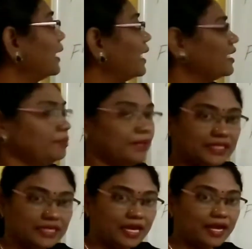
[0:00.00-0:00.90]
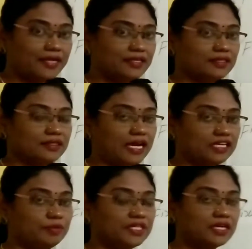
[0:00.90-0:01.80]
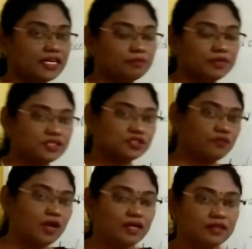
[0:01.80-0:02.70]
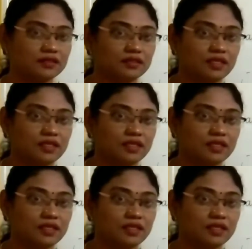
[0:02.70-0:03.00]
at midnight. At midnight means what?